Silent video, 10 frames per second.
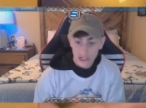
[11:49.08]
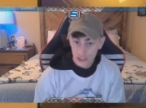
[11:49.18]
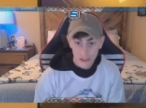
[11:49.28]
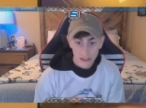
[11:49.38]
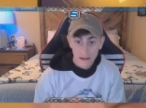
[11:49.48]
I
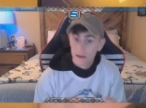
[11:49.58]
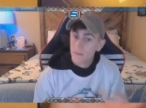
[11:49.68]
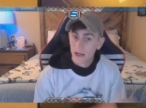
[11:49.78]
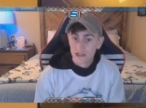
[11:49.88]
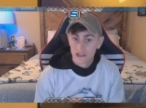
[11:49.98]
should,
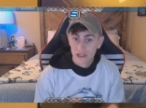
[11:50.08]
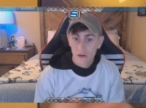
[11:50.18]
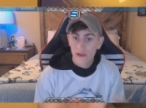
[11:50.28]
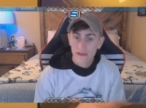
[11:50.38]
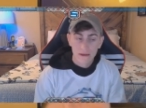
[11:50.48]
but I just
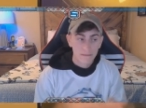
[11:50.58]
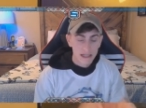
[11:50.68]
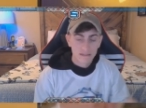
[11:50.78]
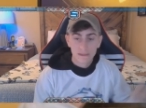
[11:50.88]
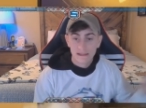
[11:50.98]
don't. And then it
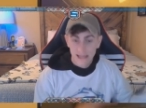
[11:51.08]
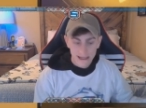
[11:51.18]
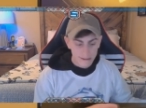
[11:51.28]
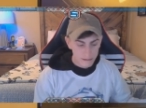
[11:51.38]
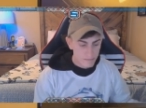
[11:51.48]
bites me
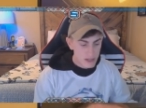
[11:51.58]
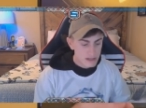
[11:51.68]
later.